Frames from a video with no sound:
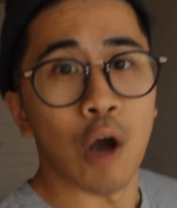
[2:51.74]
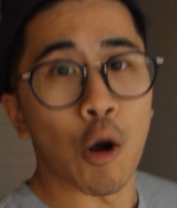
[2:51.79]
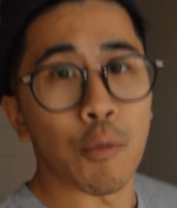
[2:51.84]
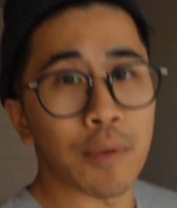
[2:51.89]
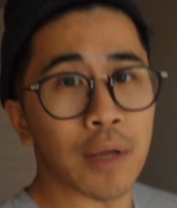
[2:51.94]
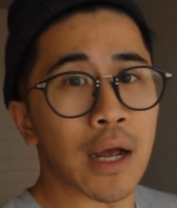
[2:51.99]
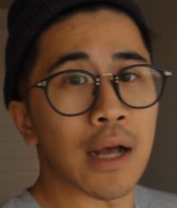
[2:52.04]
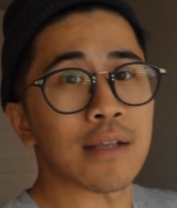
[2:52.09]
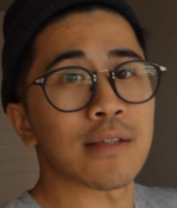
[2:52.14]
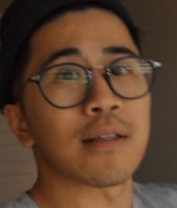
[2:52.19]

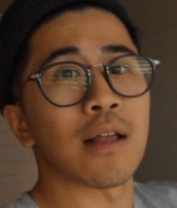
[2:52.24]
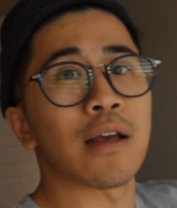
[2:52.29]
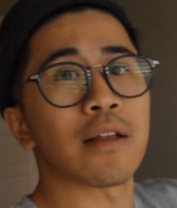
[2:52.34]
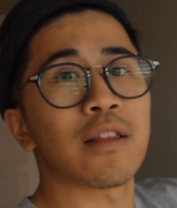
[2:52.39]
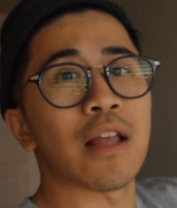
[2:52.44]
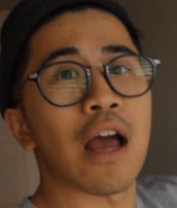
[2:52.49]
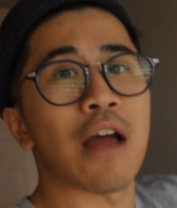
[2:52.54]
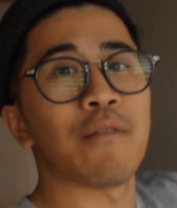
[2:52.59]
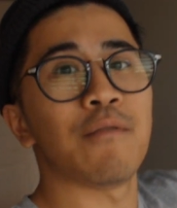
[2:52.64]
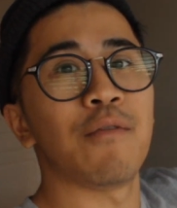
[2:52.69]
Hope you guys
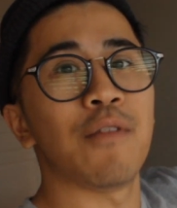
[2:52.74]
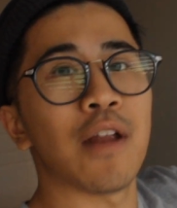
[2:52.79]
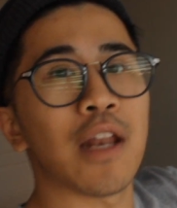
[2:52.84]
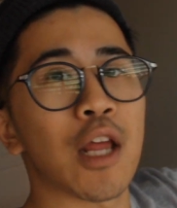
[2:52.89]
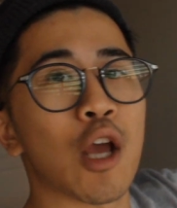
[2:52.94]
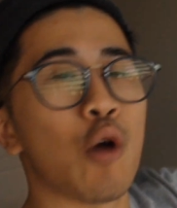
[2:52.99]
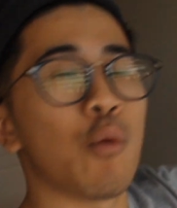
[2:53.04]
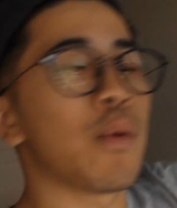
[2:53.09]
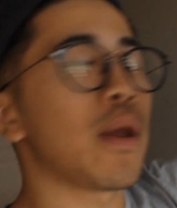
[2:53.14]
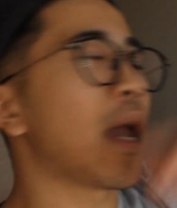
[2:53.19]
liked that
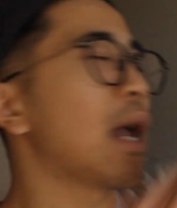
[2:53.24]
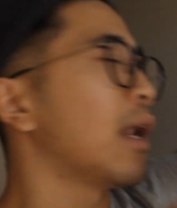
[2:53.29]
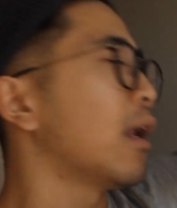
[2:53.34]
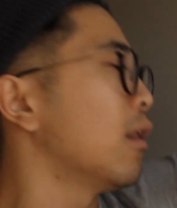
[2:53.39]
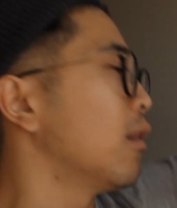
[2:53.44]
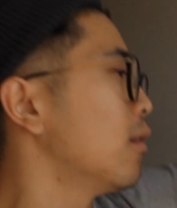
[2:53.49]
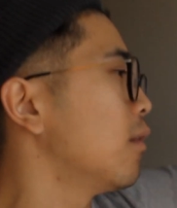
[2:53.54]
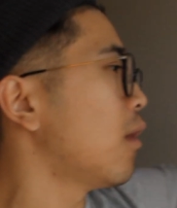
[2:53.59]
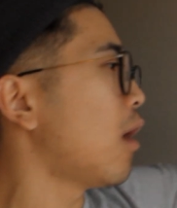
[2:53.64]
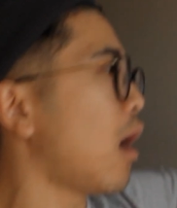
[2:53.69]
video. We had
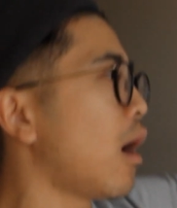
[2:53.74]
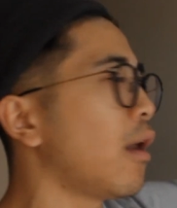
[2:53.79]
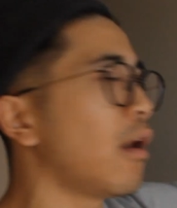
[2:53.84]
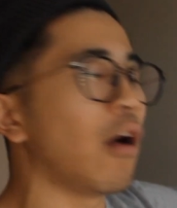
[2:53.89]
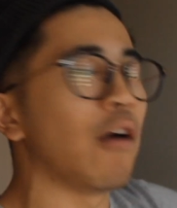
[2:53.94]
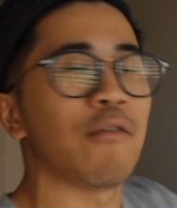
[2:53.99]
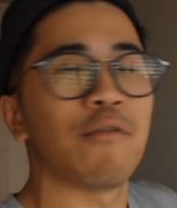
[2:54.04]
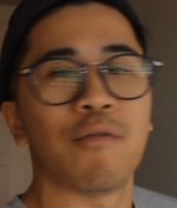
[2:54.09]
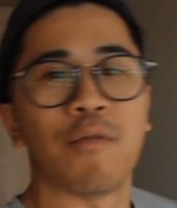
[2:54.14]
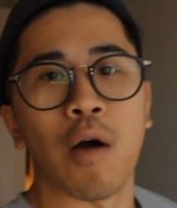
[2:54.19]
a lot
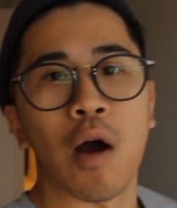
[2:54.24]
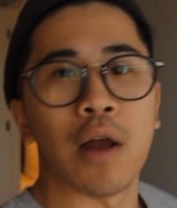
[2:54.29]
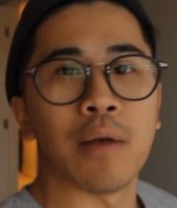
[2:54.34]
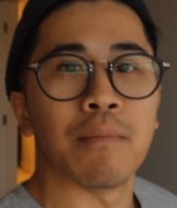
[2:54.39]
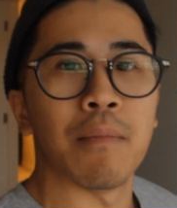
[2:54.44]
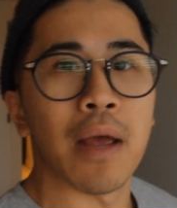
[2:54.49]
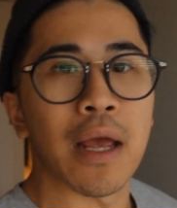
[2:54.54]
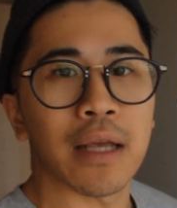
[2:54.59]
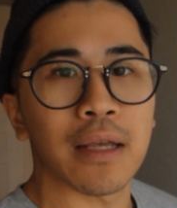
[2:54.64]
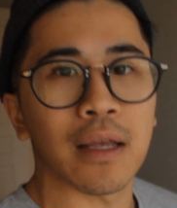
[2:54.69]
of
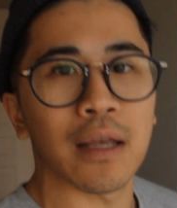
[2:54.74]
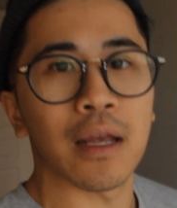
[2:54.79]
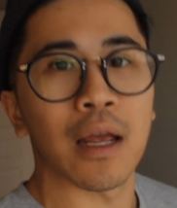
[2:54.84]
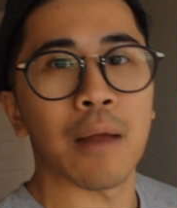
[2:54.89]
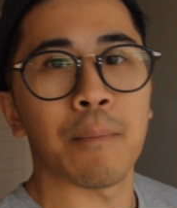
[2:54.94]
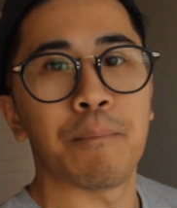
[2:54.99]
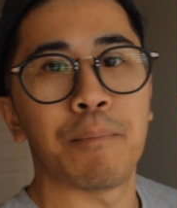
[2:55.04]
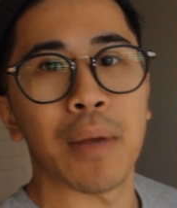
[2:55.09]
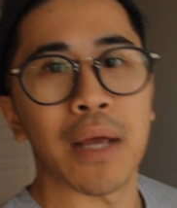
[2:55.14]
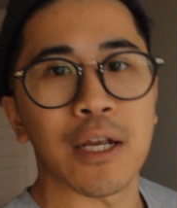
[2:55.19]
fun making it.